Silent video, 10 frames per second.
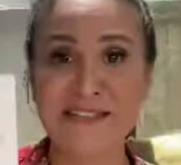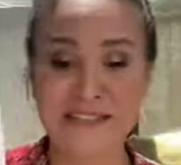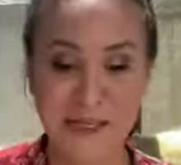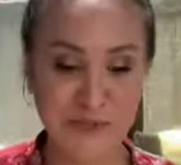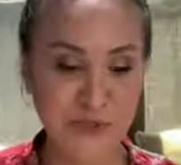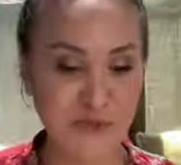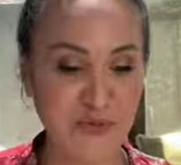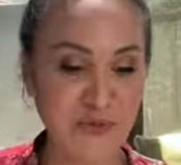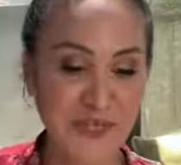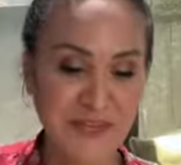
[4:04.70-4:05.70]
that steps you
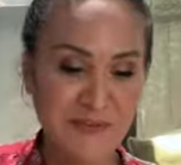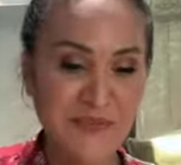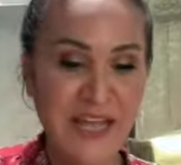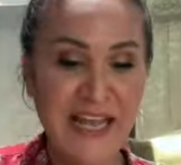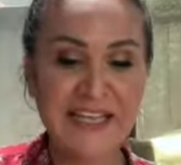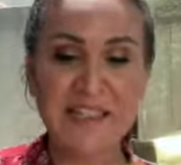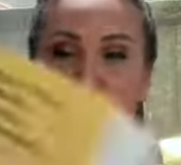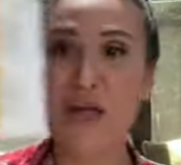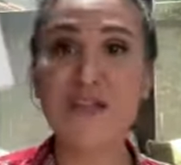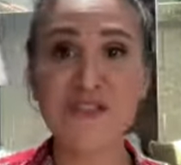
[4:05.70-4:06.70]
through it, as
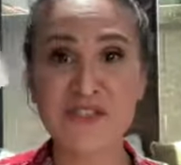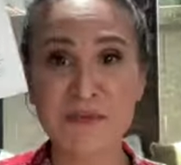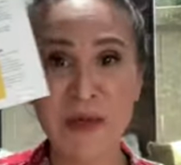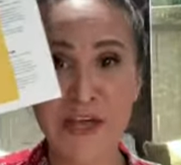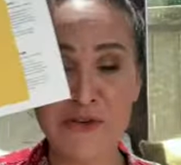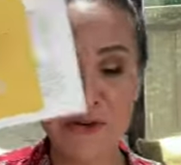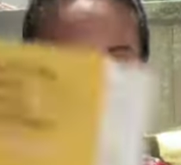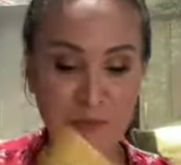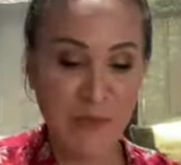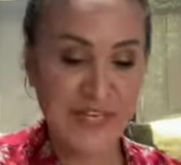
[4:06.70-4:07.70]
well as just some other
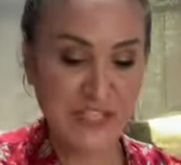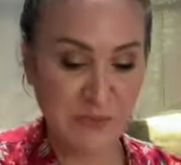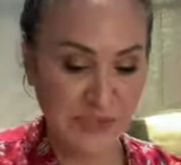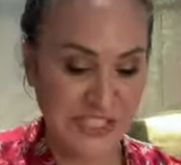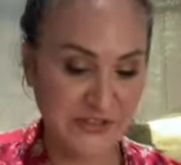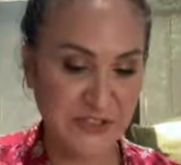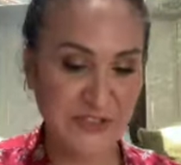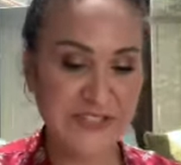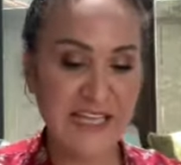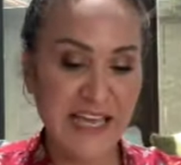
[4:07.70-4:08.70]
informational
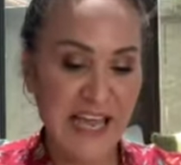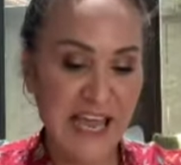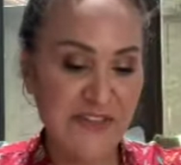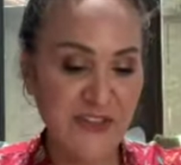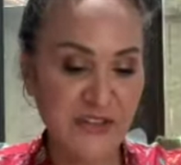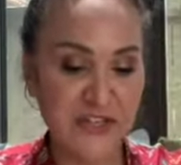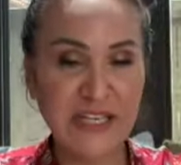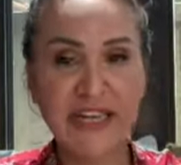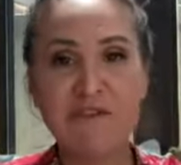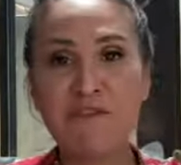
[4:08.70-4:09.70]
materials. And then you're
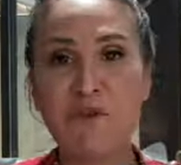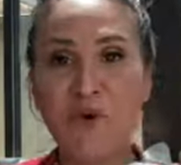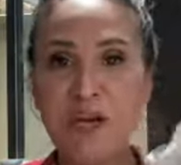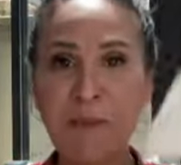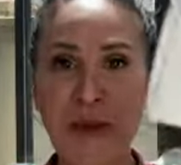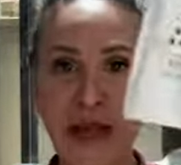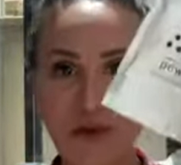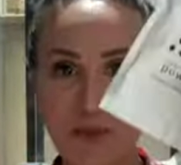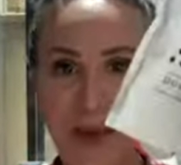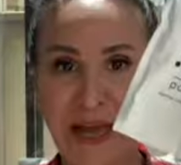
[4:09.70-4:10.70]
gonna get 4
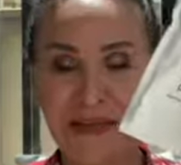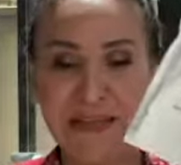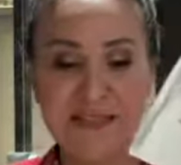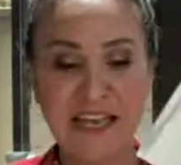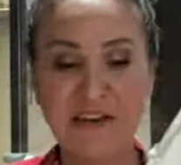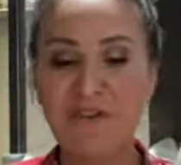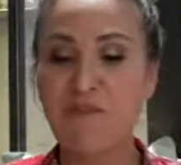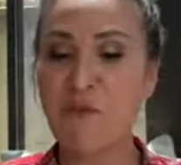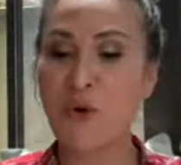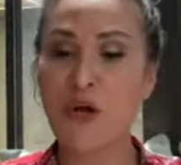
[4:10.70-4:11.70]
powder packets and
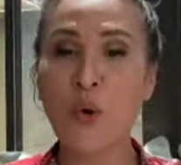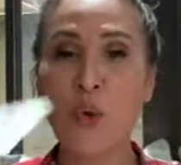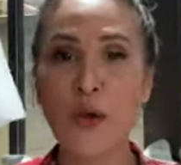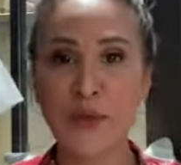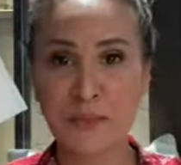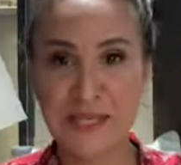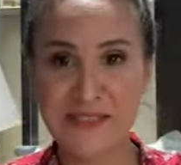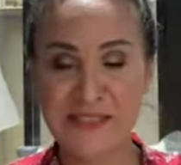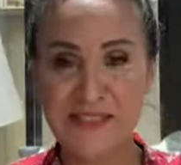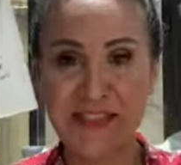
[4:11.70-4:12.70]
4 oil
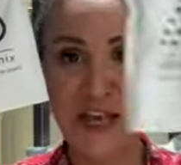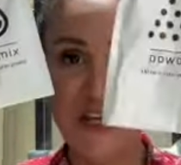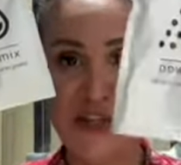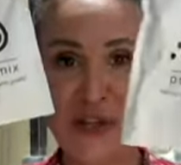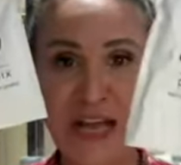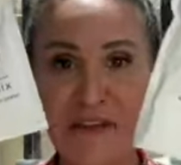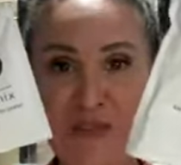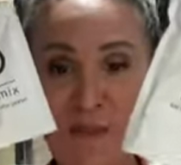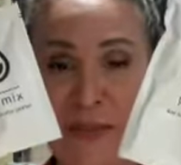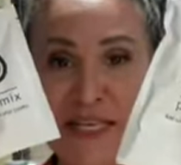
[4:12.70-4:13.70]
mixes. You're gonna have
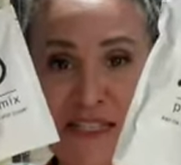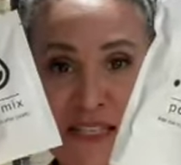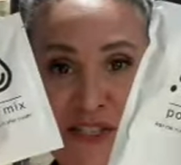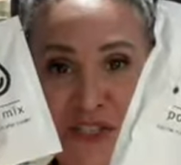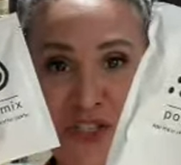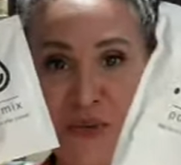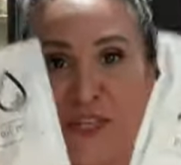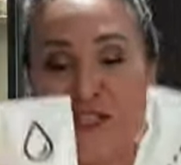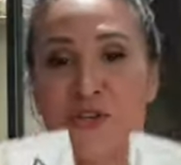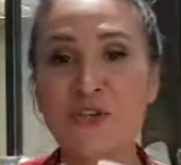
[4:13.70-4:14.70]
to mix these 2
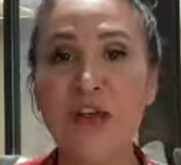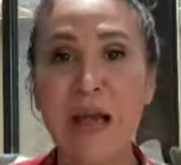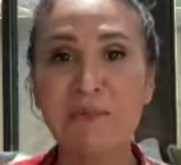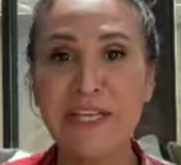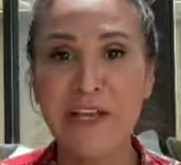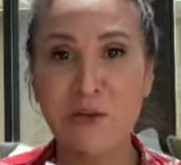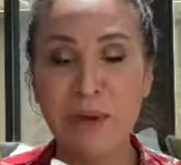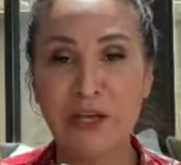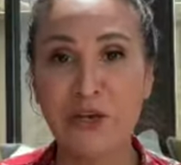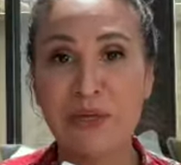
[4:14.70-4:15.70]
into your applicator
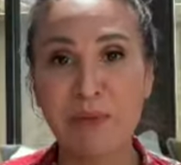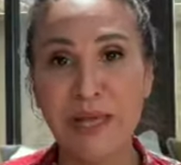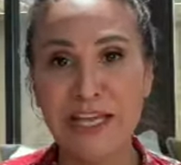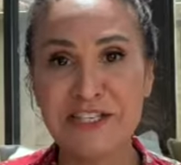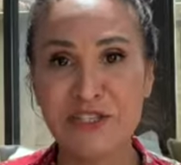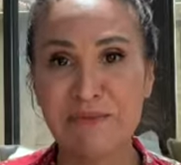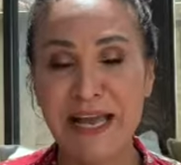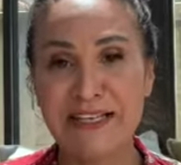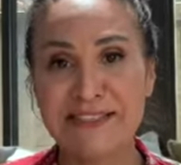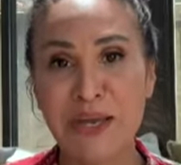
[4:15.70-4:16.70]
bottle and apply it to your
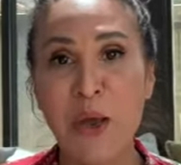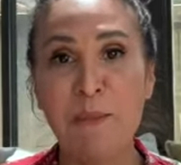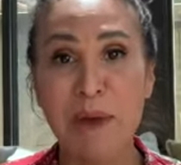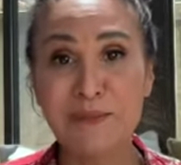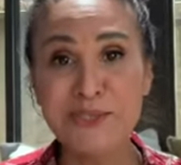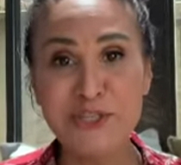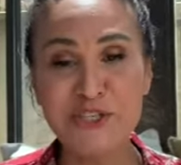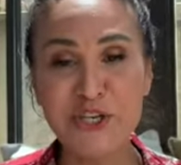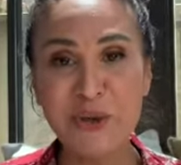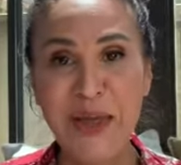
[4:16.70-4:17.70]
mask. Mom's gonna
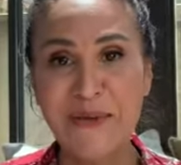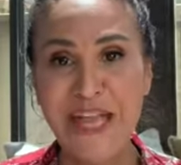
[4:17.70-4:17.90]
show you how